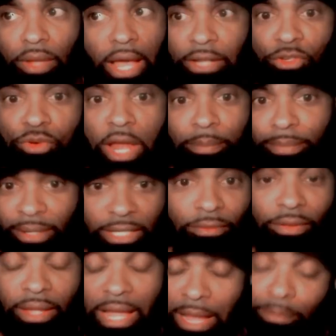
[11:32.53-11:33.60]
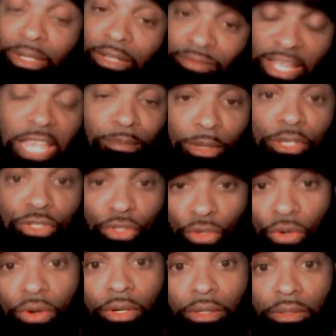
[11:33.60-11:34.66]
I do not believe it. I believe Tank beats
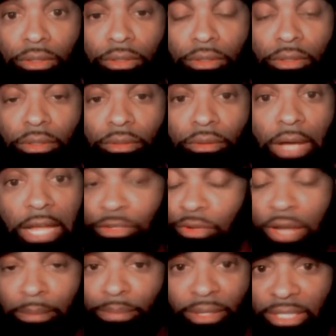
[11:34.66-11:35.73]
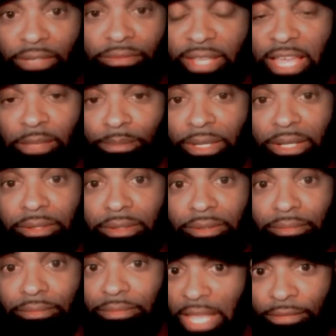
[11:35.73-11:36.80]
Shakur. I do not believe Tank
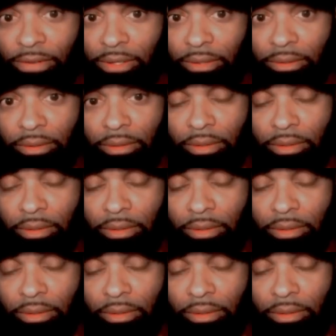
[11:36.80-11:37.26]
beats Devin.